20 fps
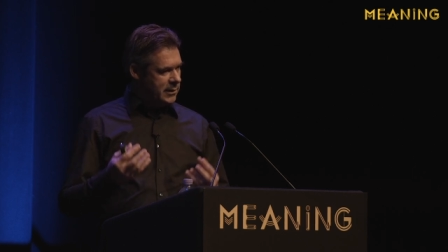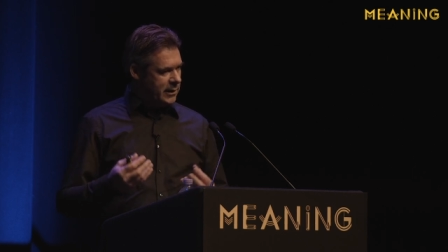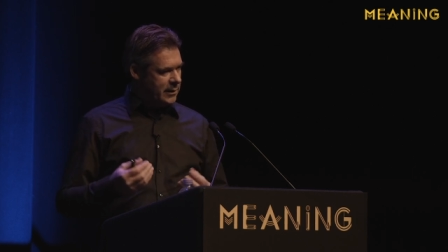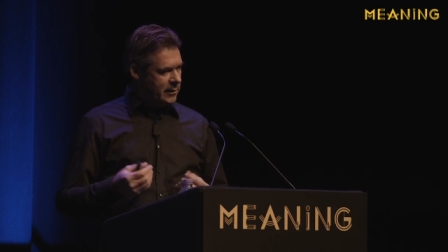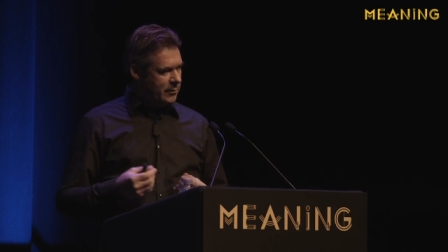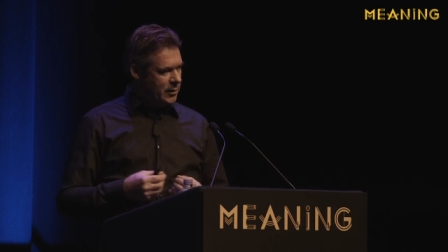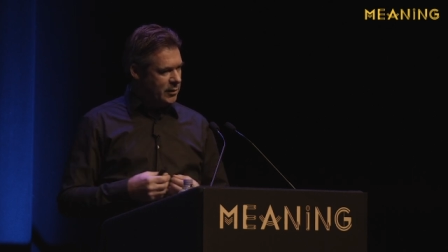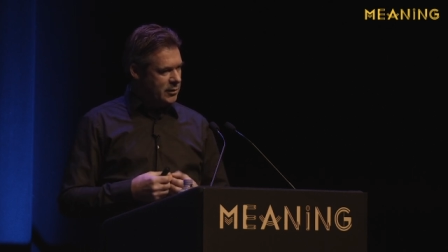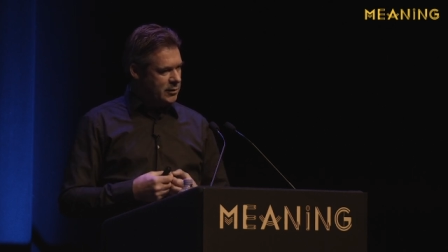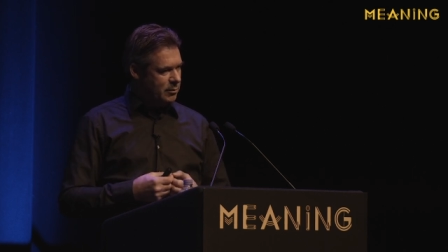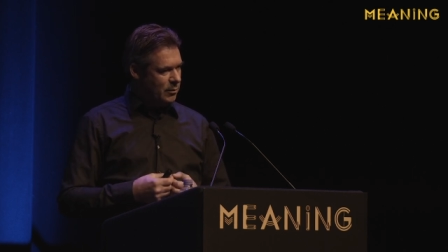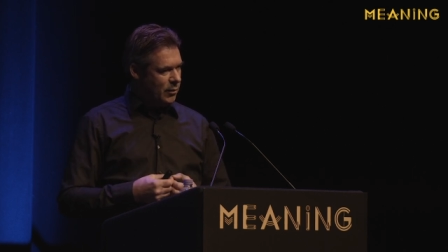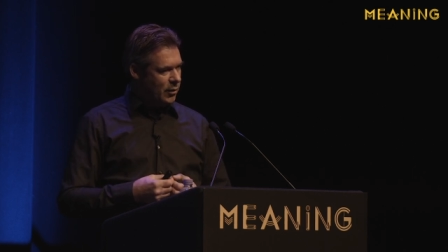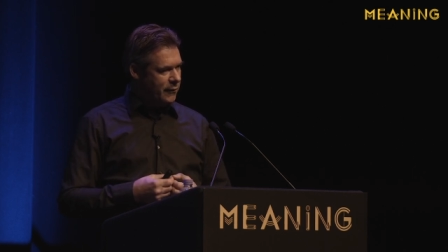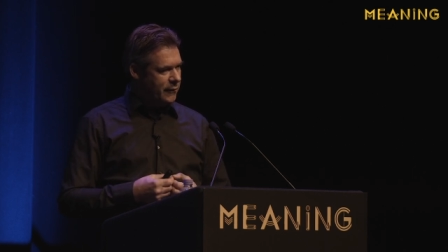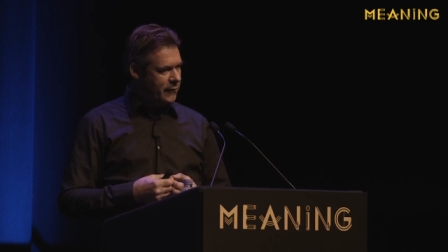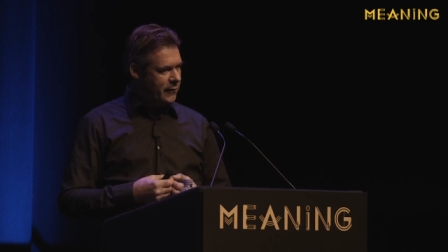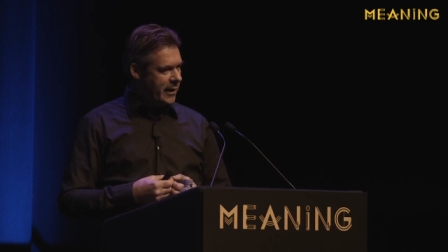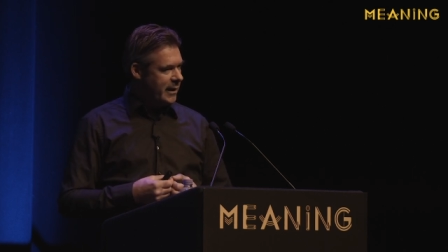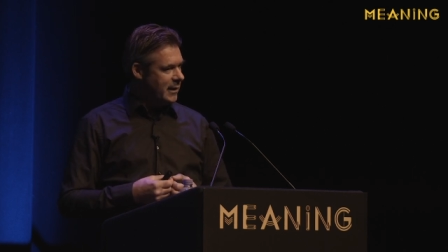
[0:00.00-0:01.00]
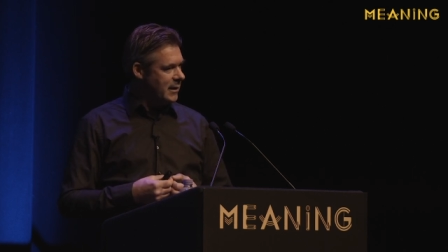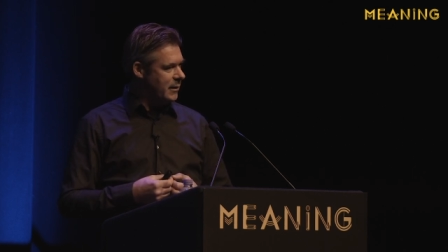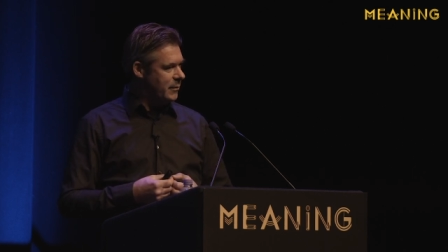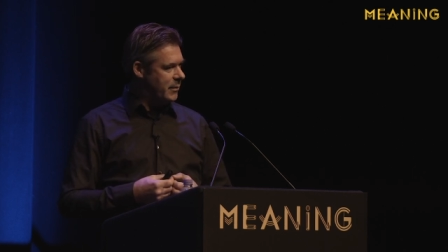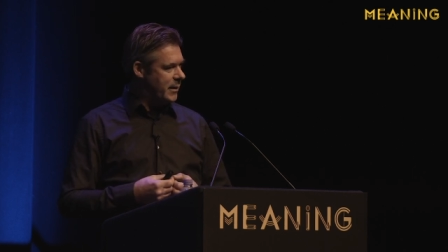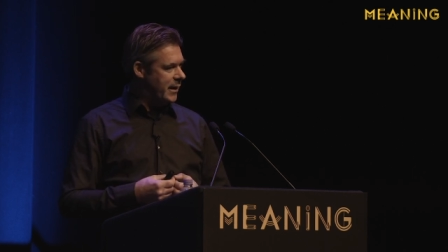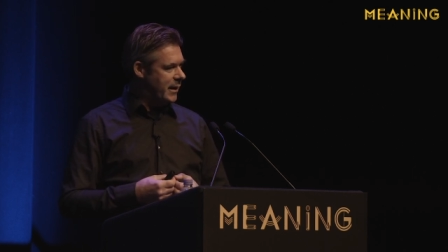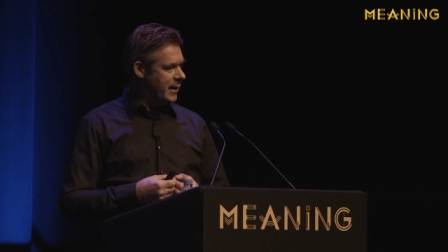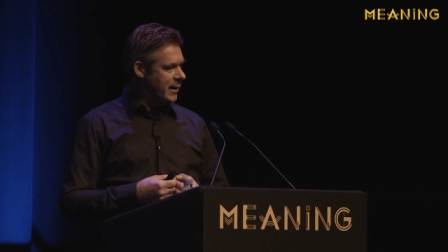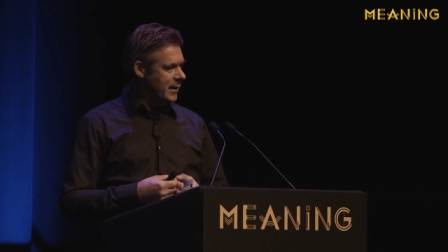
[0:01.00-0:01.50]
in a much more friendly
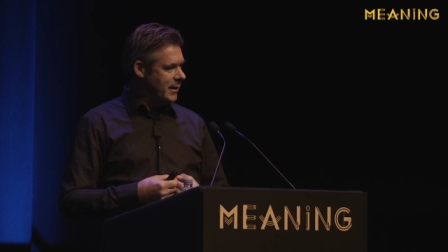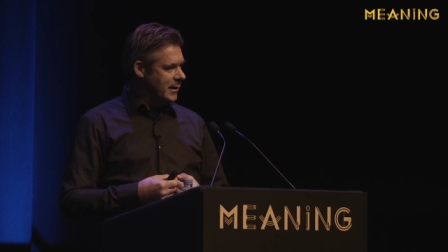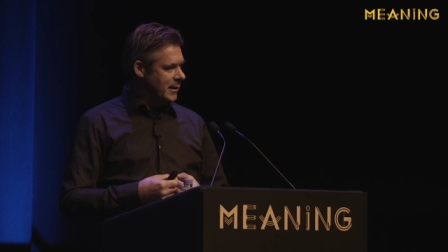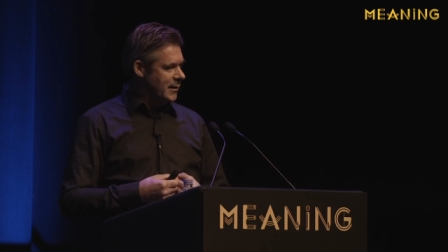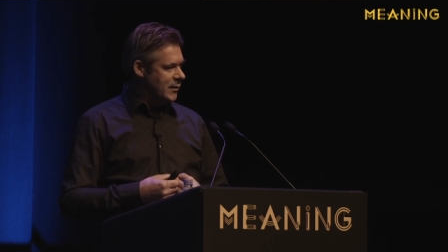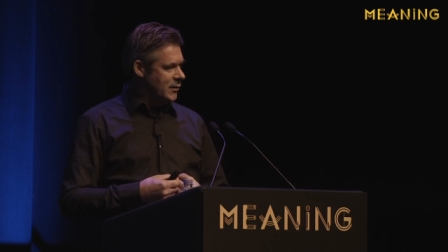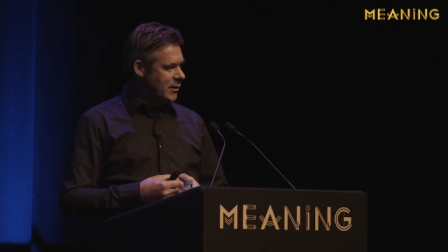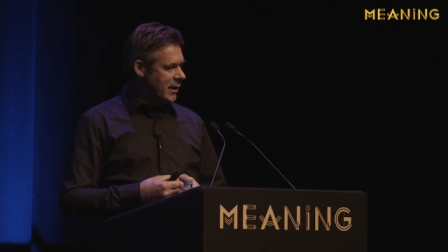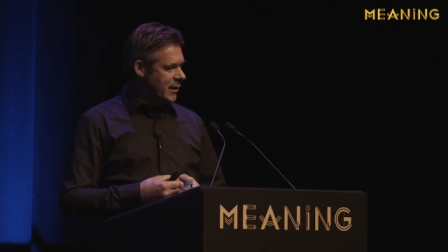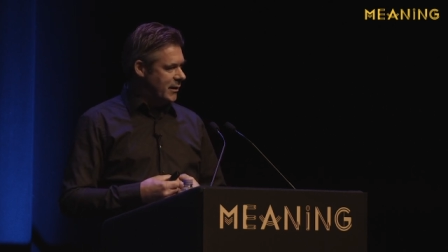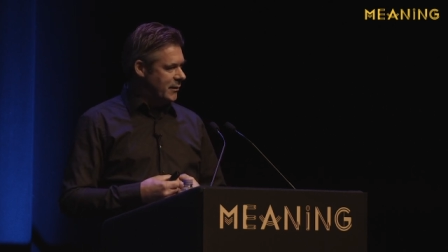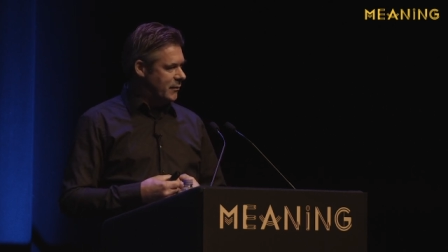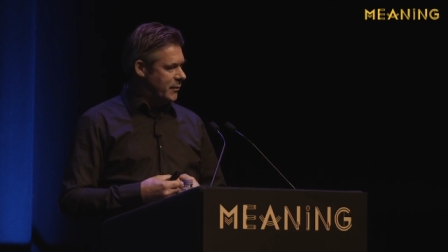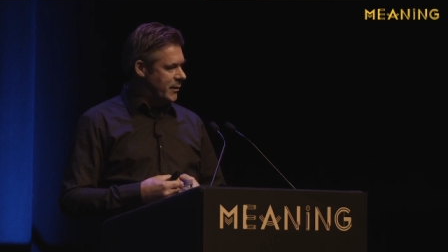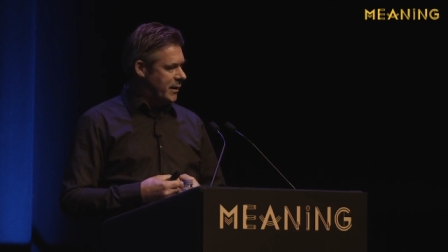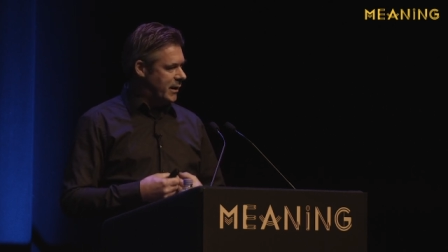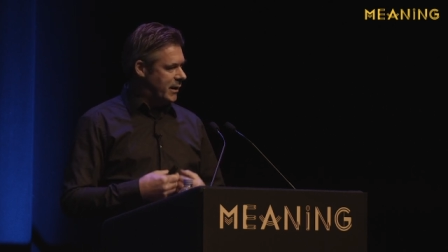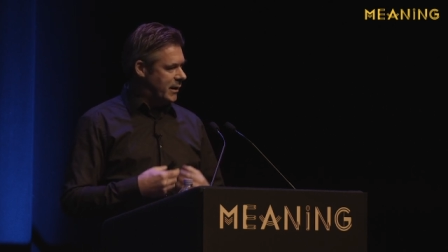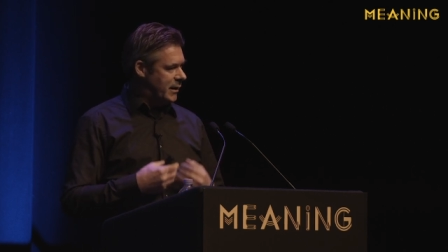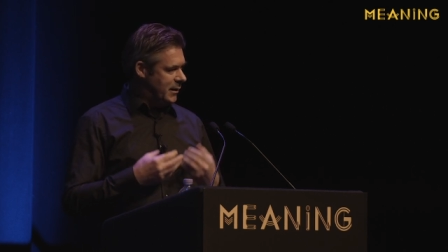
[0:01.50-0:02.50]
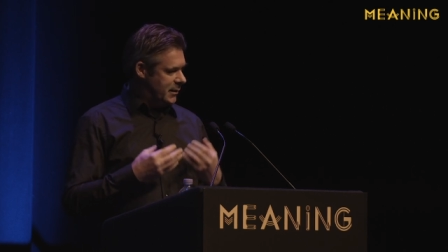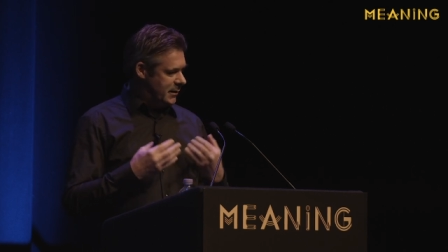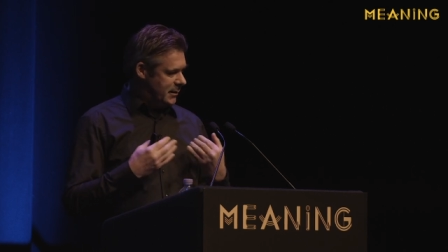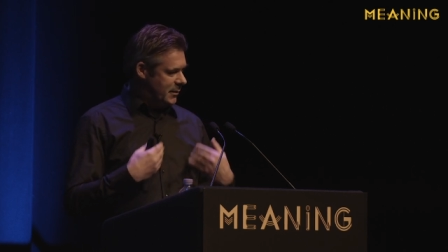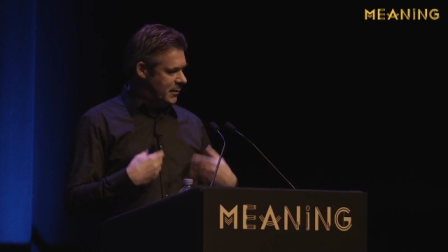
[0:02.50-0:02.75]
way than we